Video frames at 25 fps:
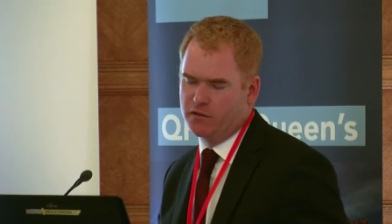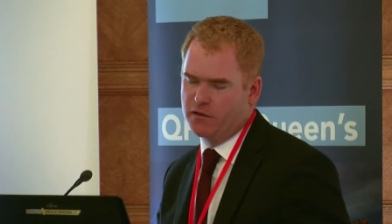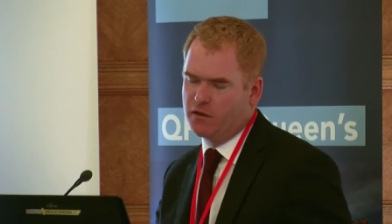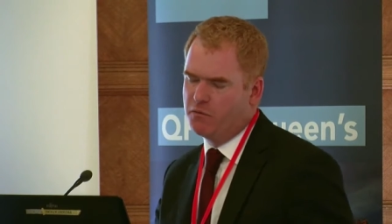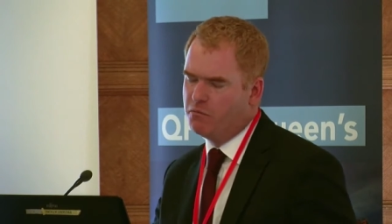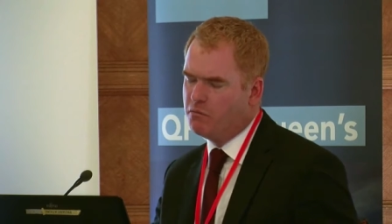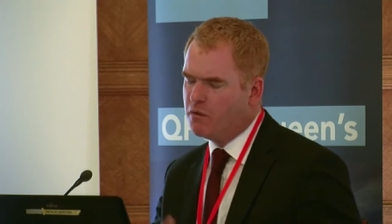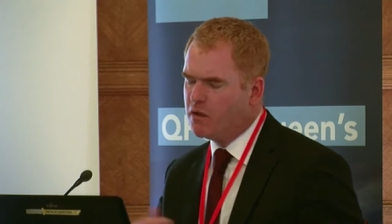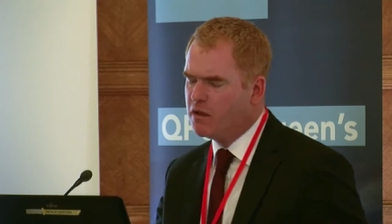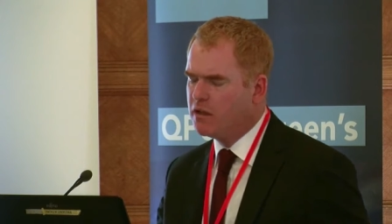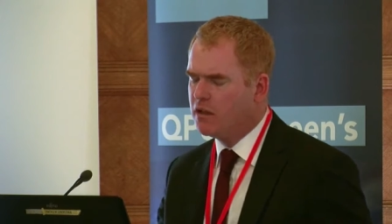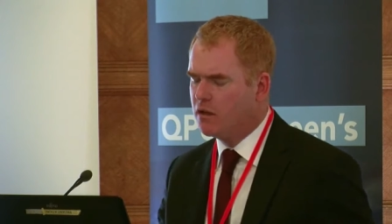
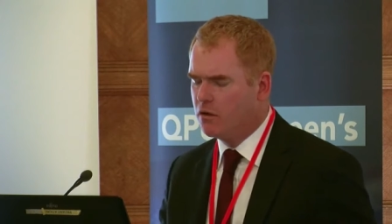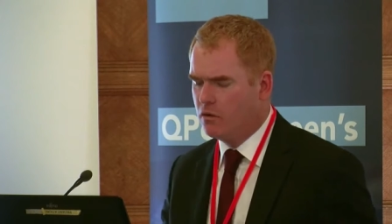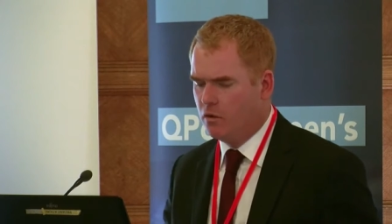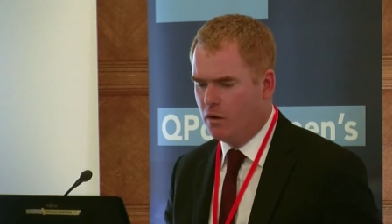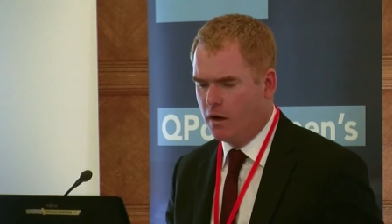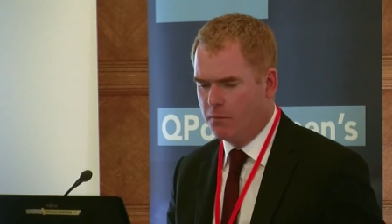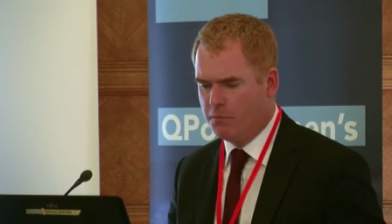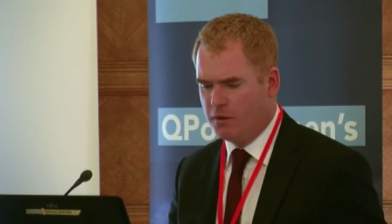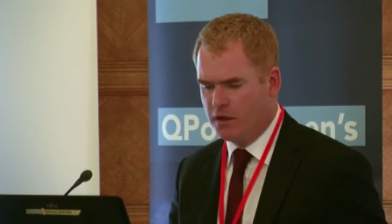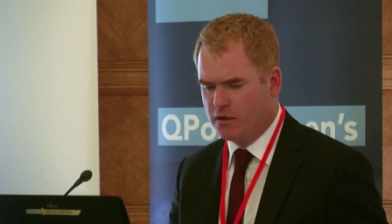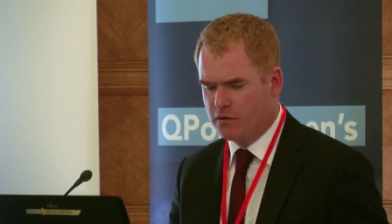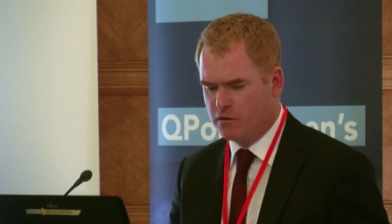And,
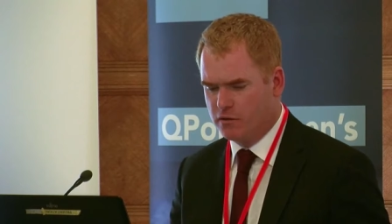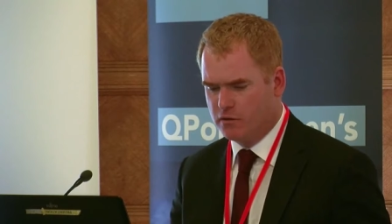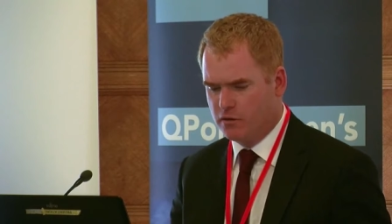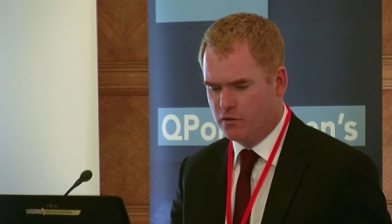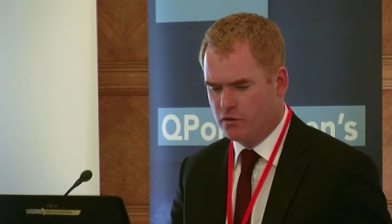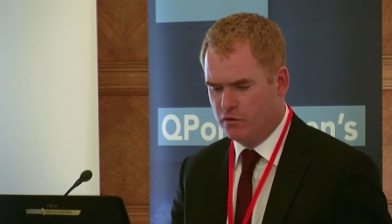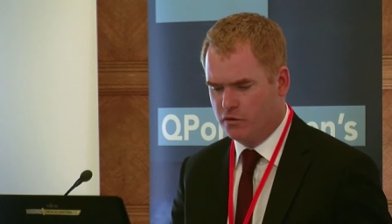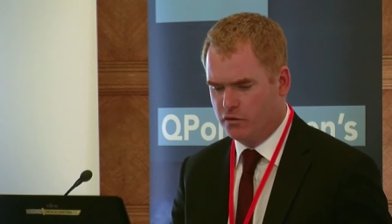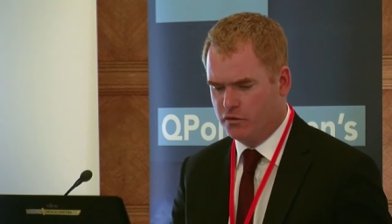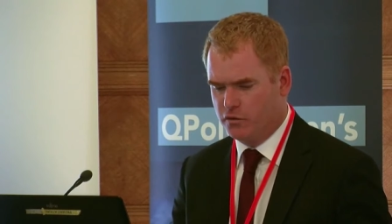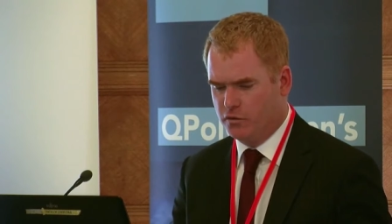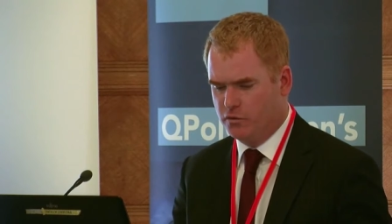I'm not going to
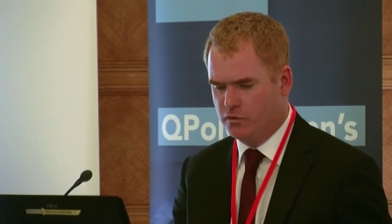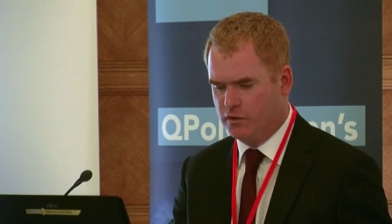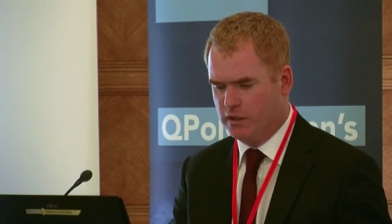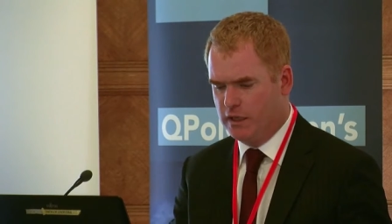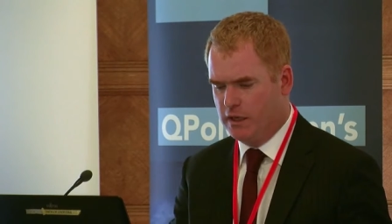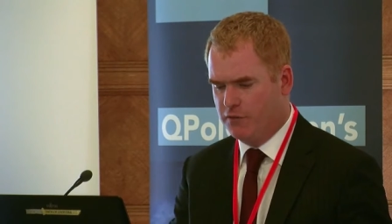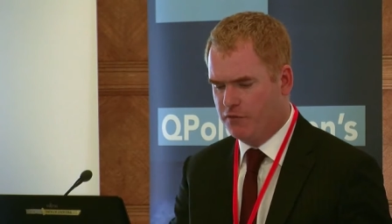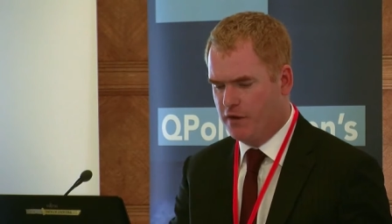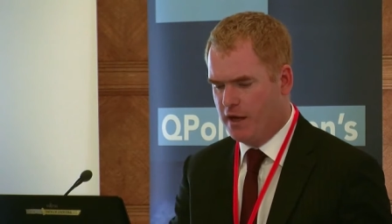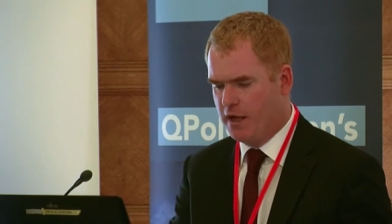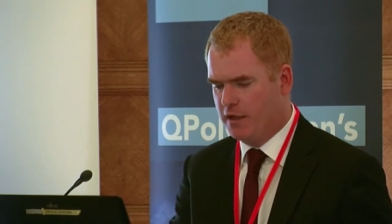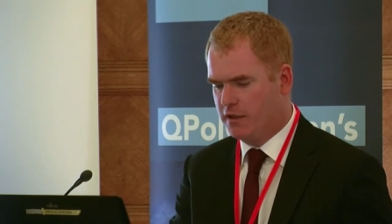go through the
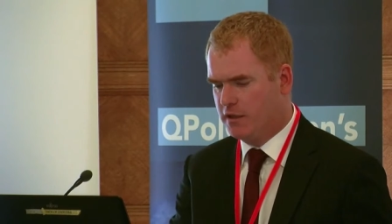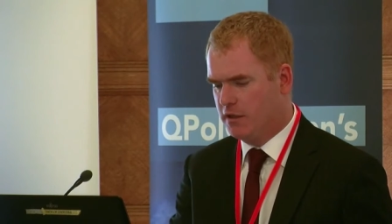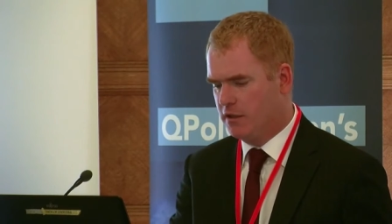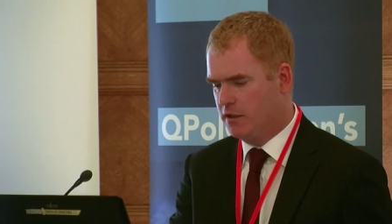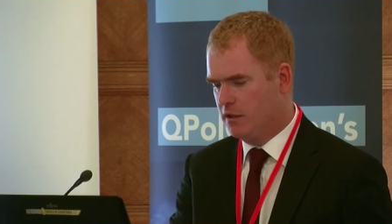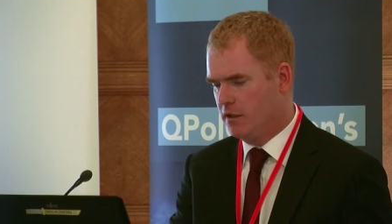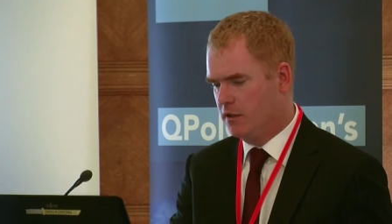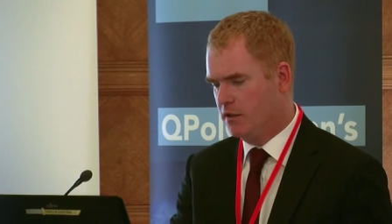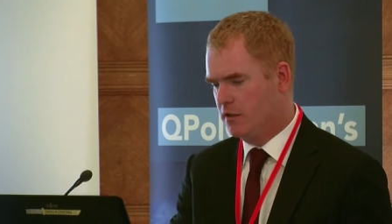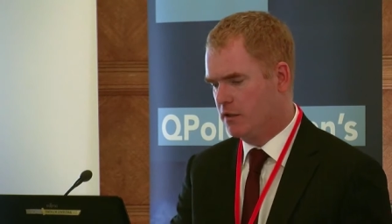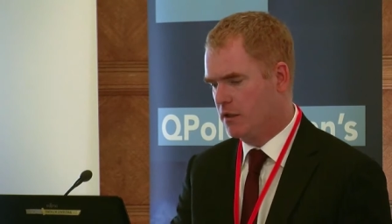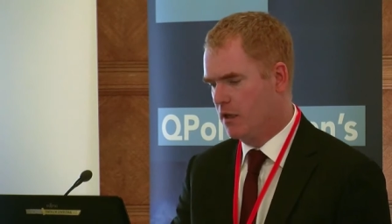
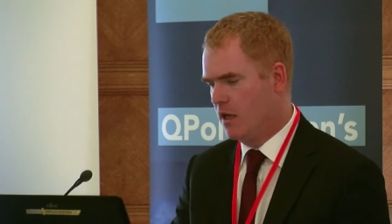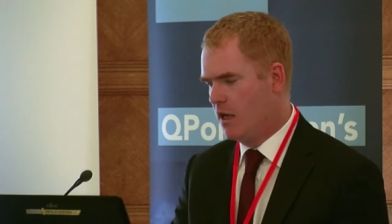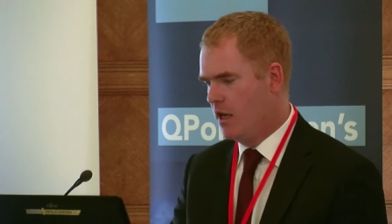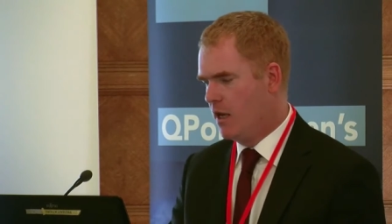advantages,